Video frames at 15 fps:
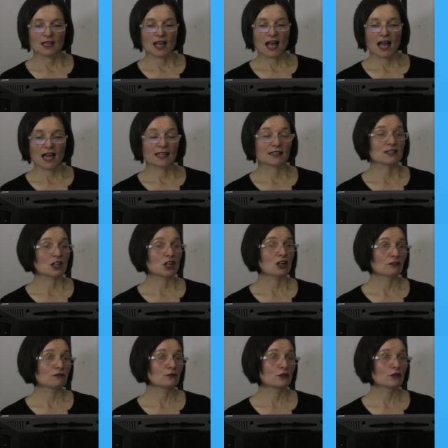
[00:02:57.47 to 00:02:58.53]
and
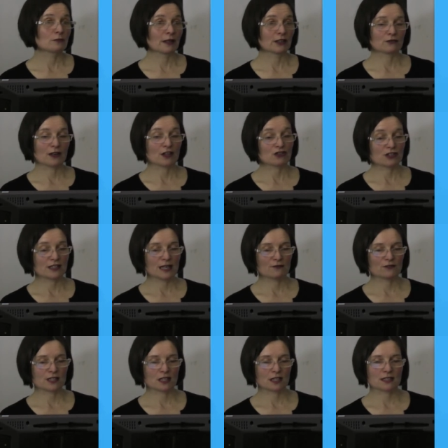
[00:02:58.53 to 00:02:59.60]
food manufacturers and
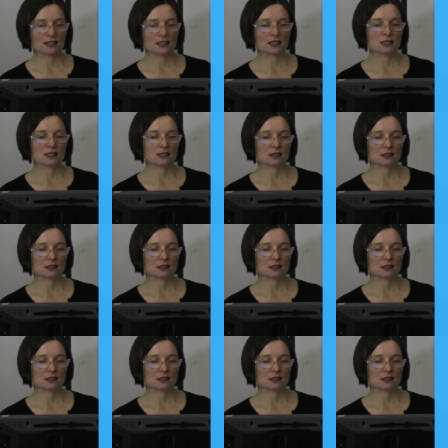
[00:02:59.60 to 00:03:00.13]
advertisers.